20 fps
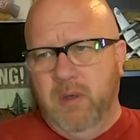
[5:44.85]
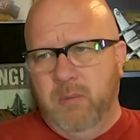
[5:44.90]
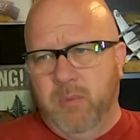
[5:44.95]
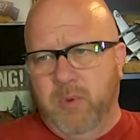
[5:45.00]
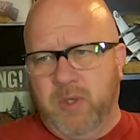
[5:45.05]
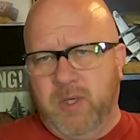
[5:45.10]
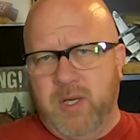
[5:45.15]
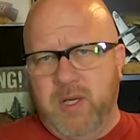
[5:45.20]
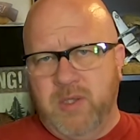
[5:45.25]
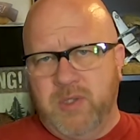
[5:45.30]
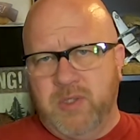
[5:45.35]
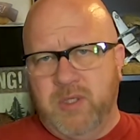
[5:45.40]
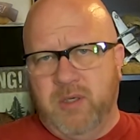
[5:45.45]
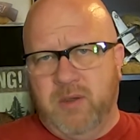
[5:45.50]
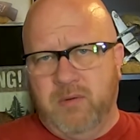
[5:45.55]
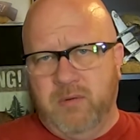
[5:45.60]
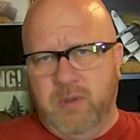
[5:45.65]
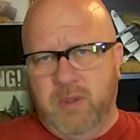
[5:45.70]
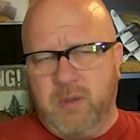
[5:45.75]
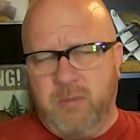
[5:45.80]

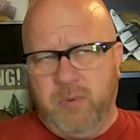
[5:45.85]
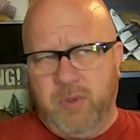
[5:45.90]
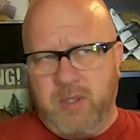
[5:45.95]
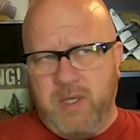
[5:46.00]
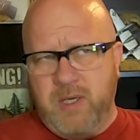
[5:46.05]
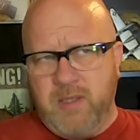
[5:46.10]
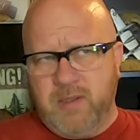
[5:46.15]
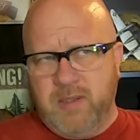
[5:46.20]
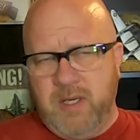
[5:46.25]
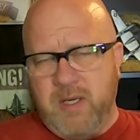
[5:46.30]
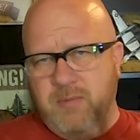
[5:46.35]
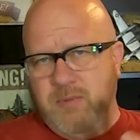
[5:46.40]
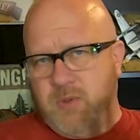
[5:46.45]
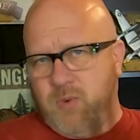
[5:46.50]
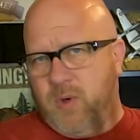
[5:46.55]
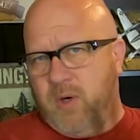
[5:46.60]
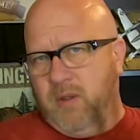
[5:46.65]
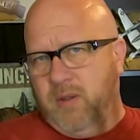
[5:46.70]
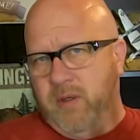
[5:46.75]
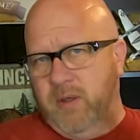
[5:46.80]
bookcase games,
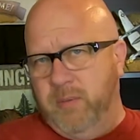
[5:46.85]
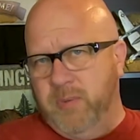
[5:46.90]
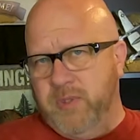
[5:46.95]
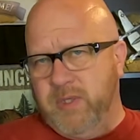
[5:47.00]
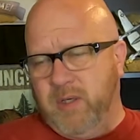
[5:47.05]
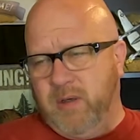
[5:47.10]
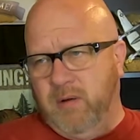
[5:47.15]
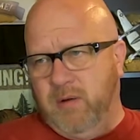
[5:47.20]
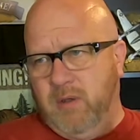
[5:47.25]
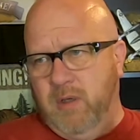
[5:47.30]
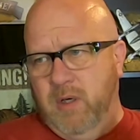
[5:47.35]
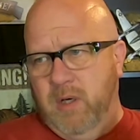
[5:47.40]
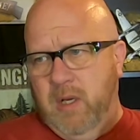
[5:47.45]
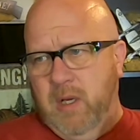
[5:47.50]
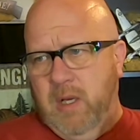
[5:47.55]
Squad Leader in particular,